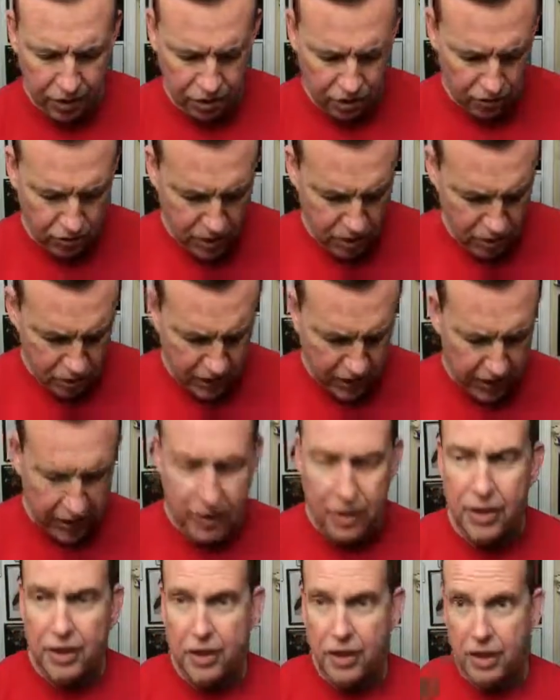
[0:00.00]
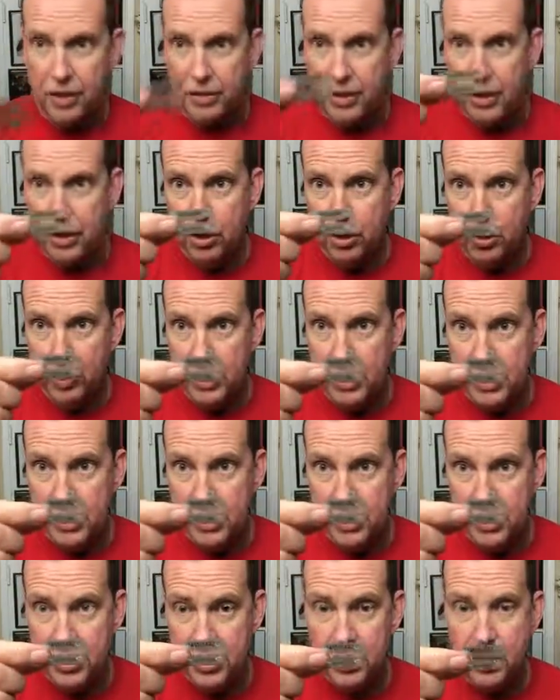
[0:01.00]
So all right, I've got the
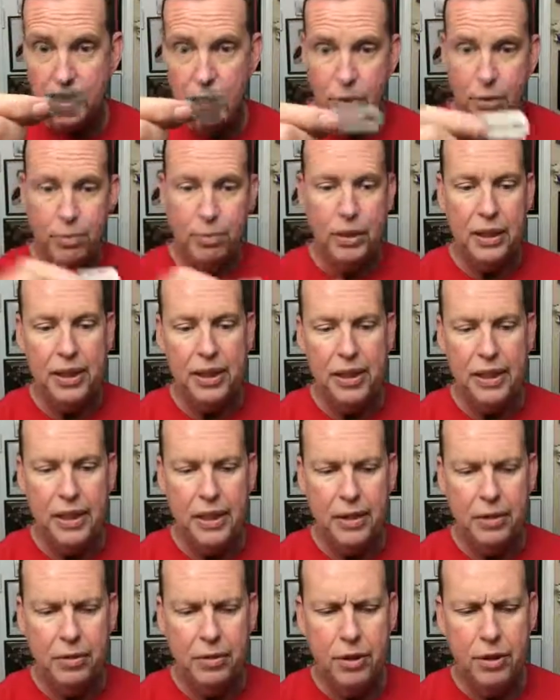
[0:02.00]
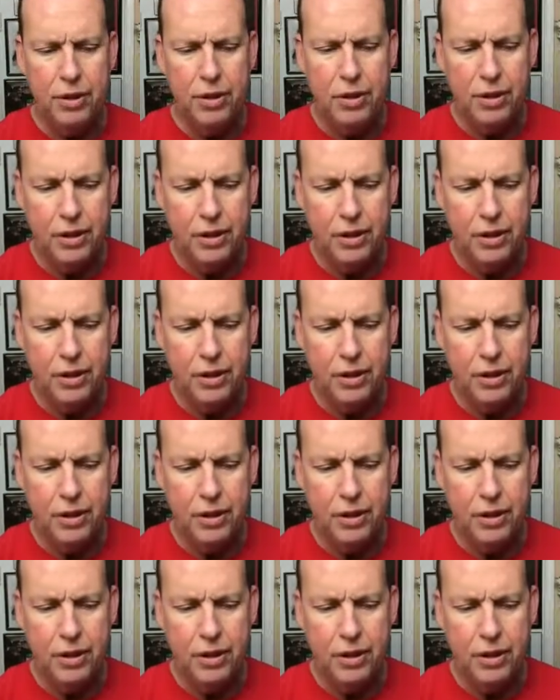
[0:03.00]
Wilkinson Sword blade out.